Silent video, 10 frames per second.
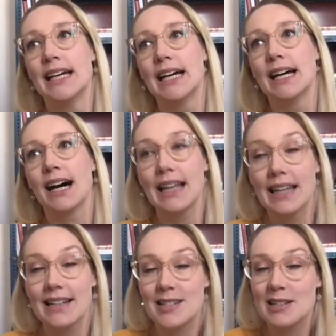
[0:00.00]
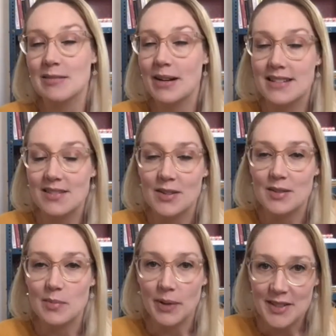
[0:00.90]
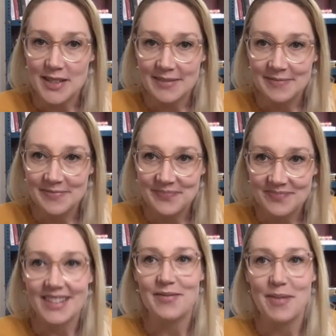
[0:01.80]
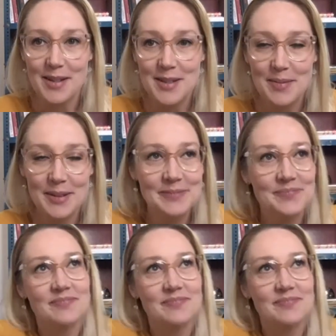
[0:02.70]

Uh, I like to do my interviews in person if possible.